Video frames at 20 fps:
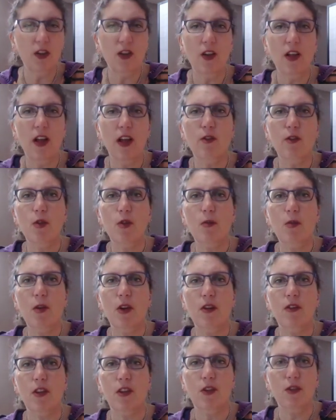I still have a wee
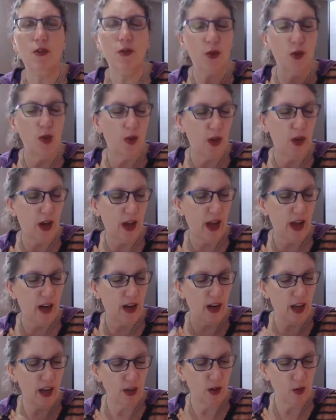bit of this flu that I
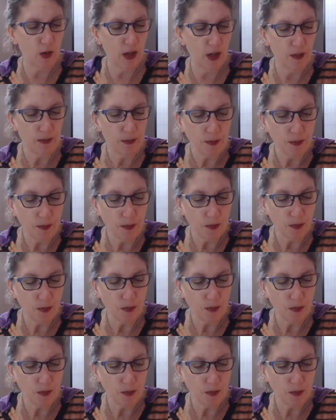had last week.